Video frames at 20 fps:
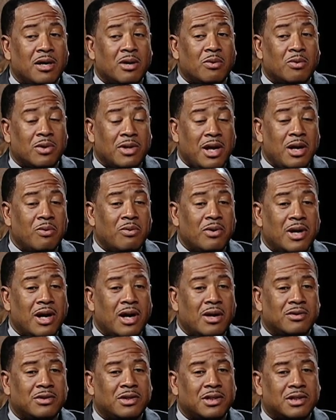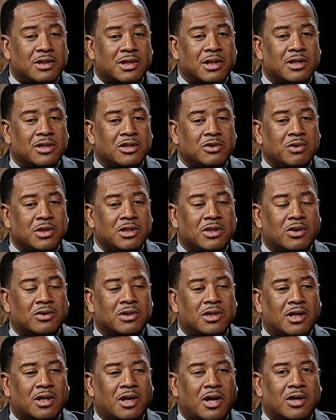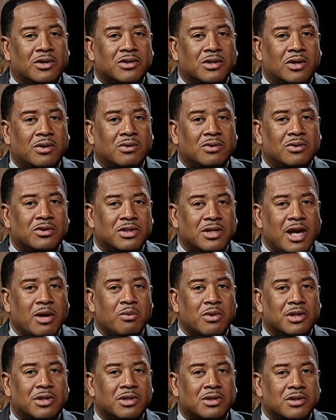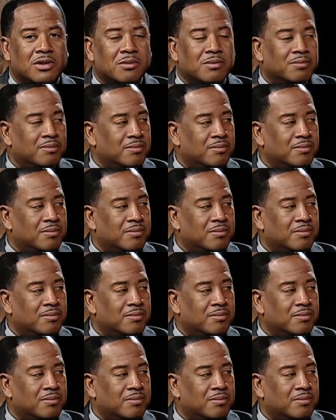when they went out to the Extended Suites Hotel also. Stay with us.